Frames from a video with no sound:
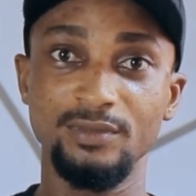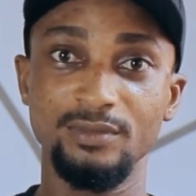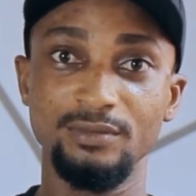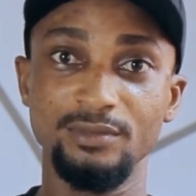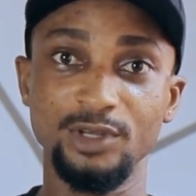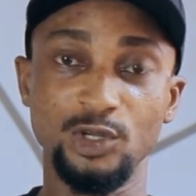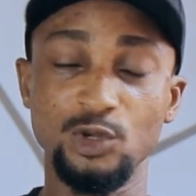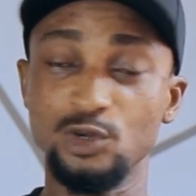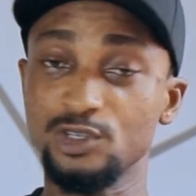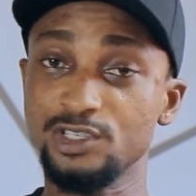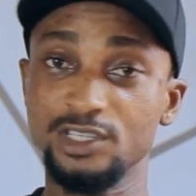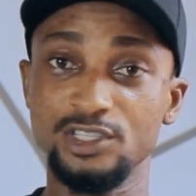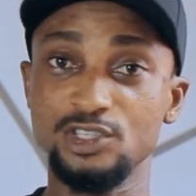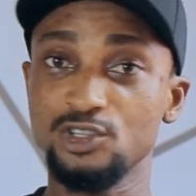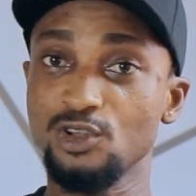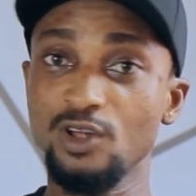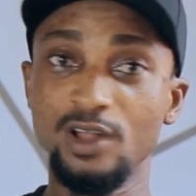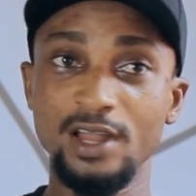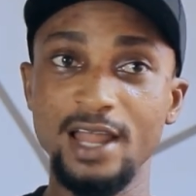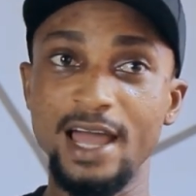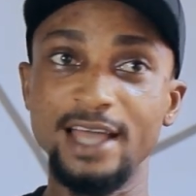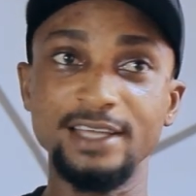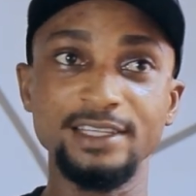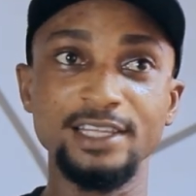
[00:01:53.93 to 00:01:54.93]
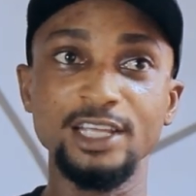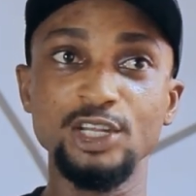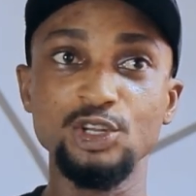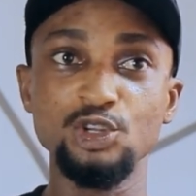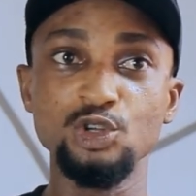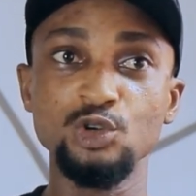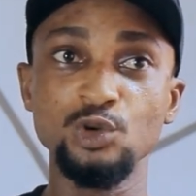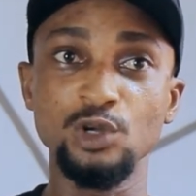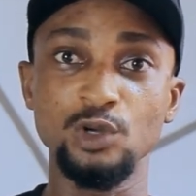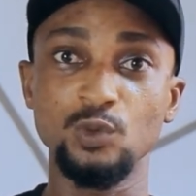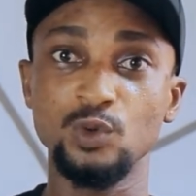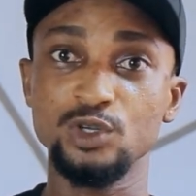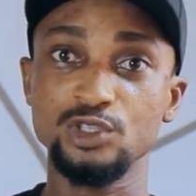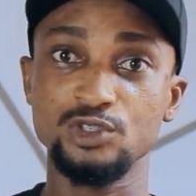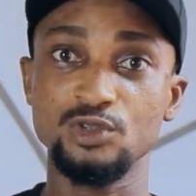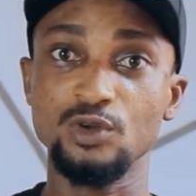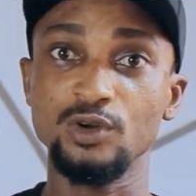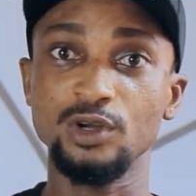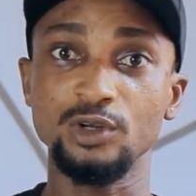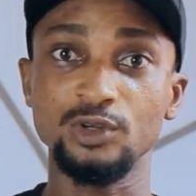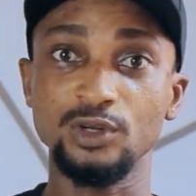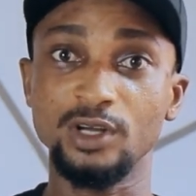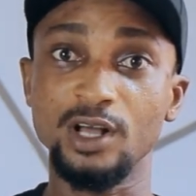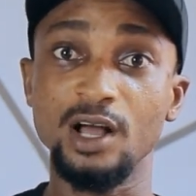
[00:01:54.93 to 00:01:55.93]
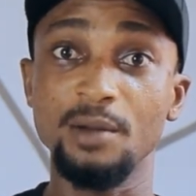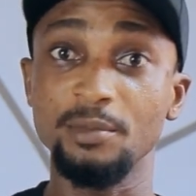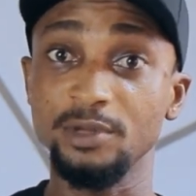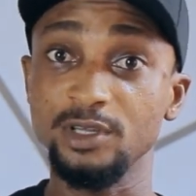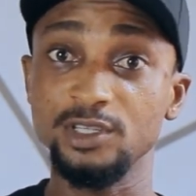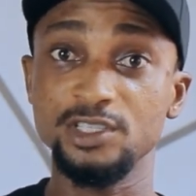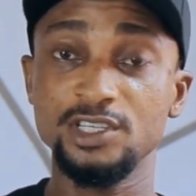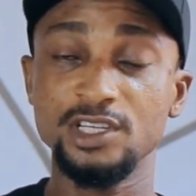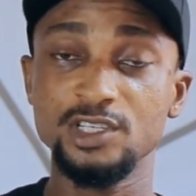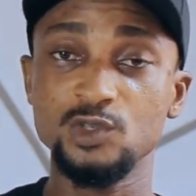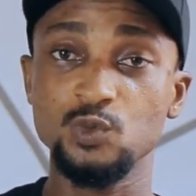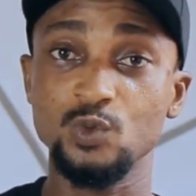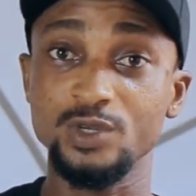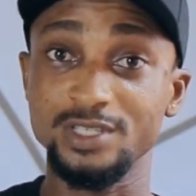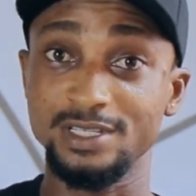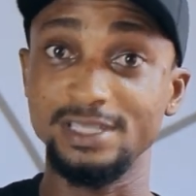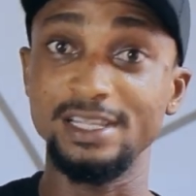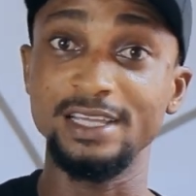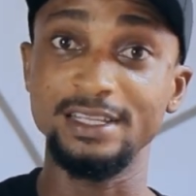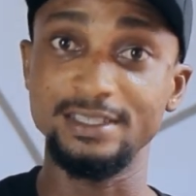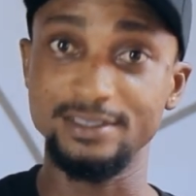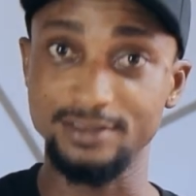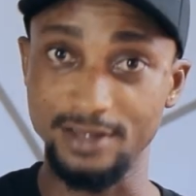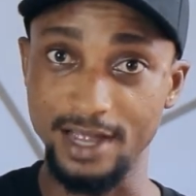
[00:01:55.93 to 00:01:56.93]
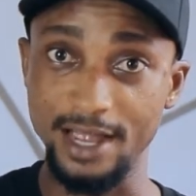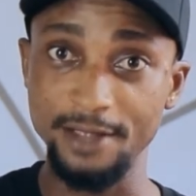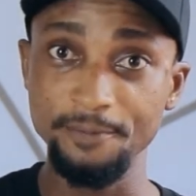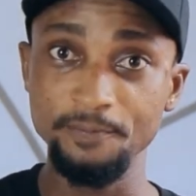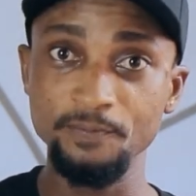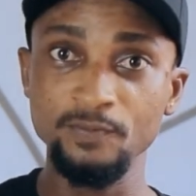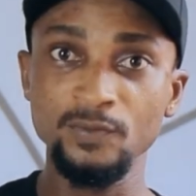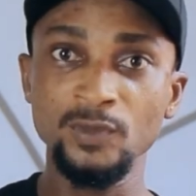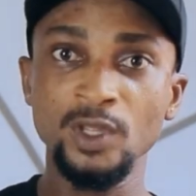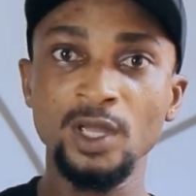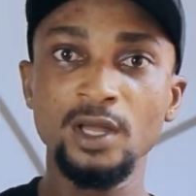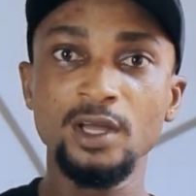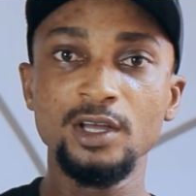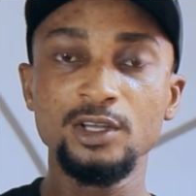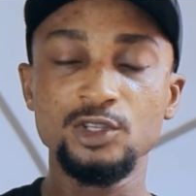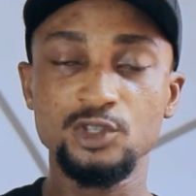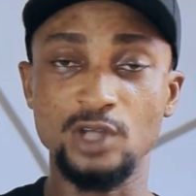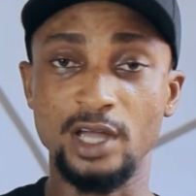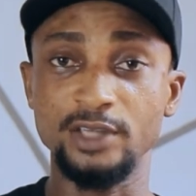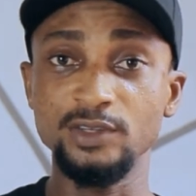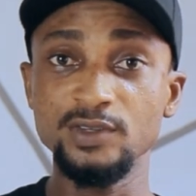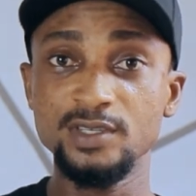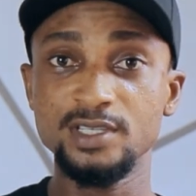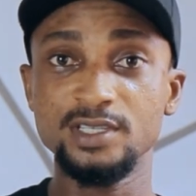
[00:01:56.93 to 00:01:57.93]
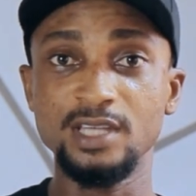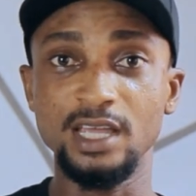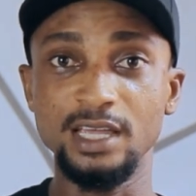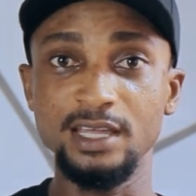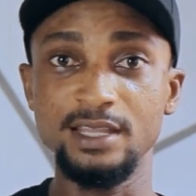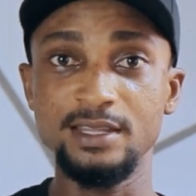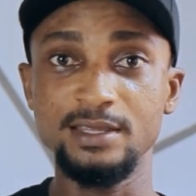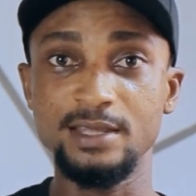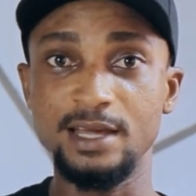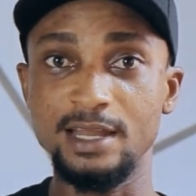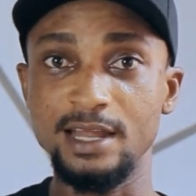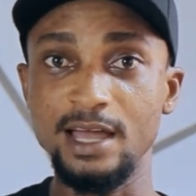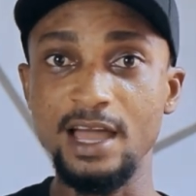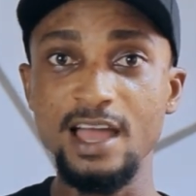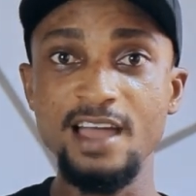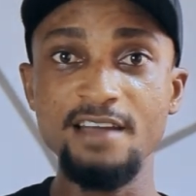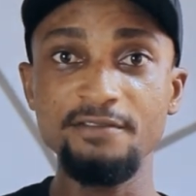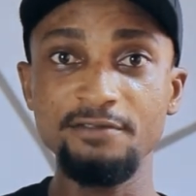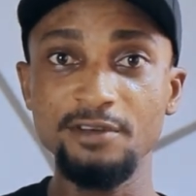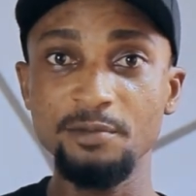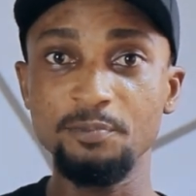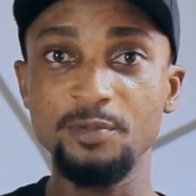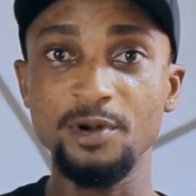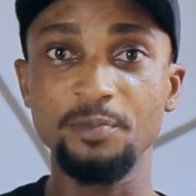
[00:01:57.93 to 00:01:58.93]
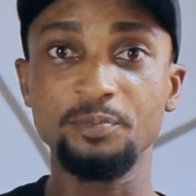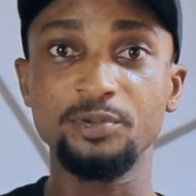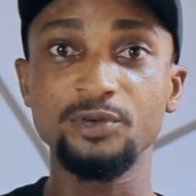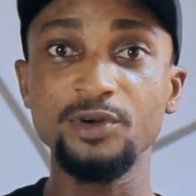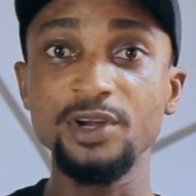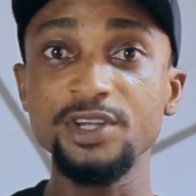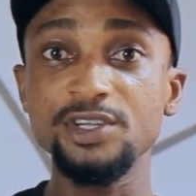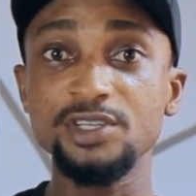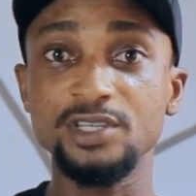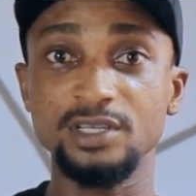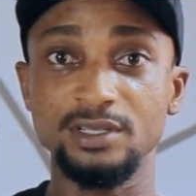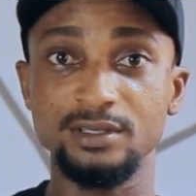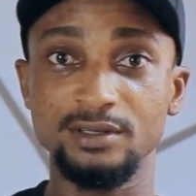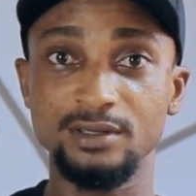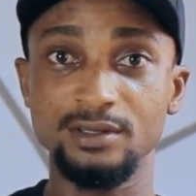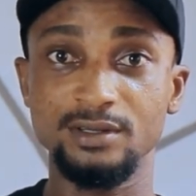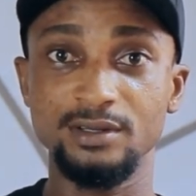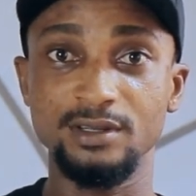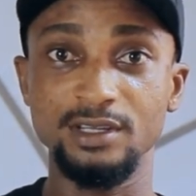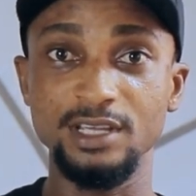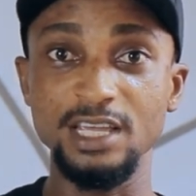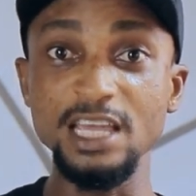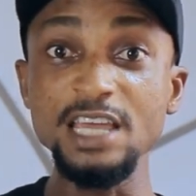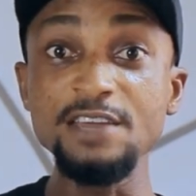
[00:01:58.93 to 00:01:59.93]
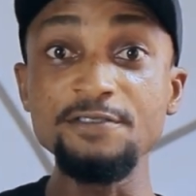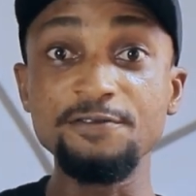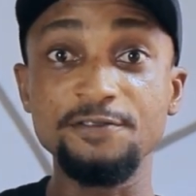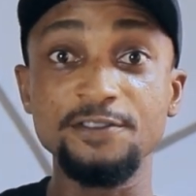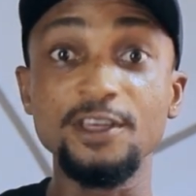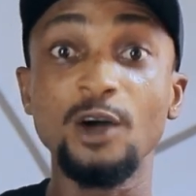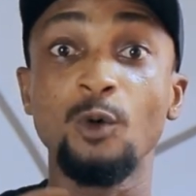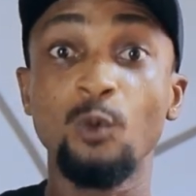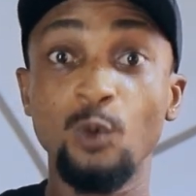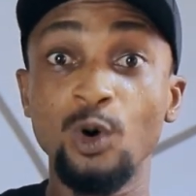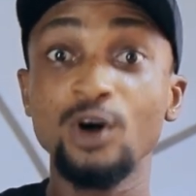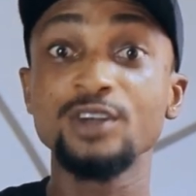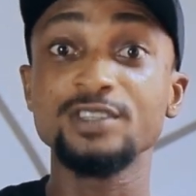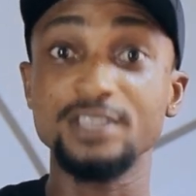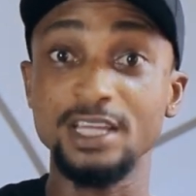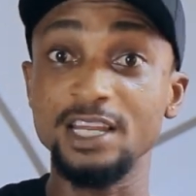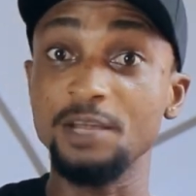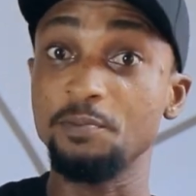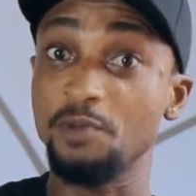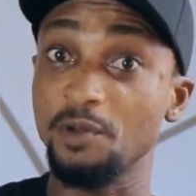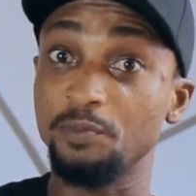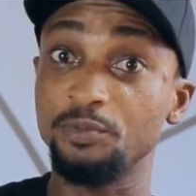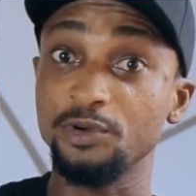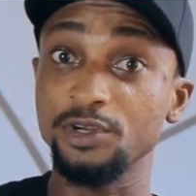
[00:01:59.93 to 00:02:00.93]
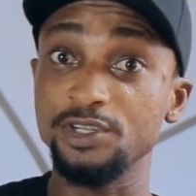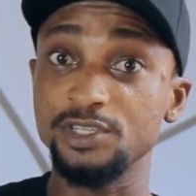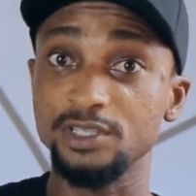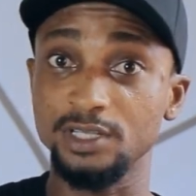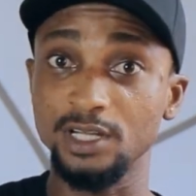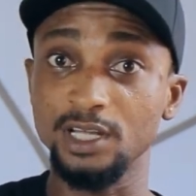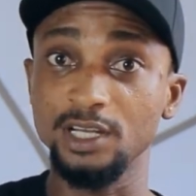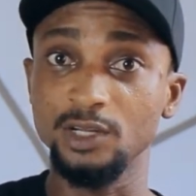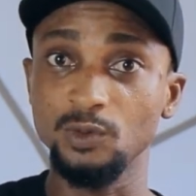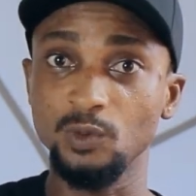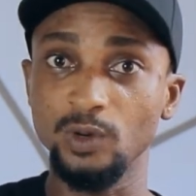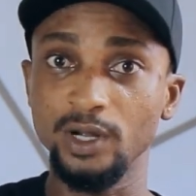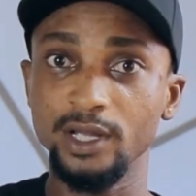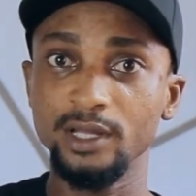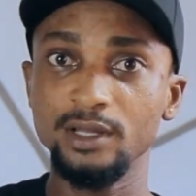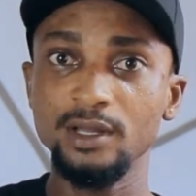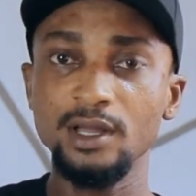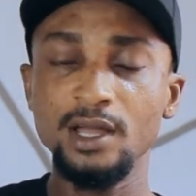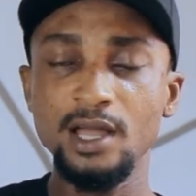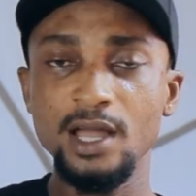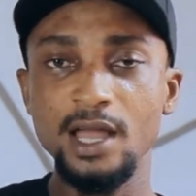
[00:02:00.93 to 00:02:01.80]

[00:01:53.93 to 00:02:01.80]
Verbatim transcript: Because it's not like they knew he was not going to come. He just was late, right? So are you saying that every preparation, if there was any preparation anyway,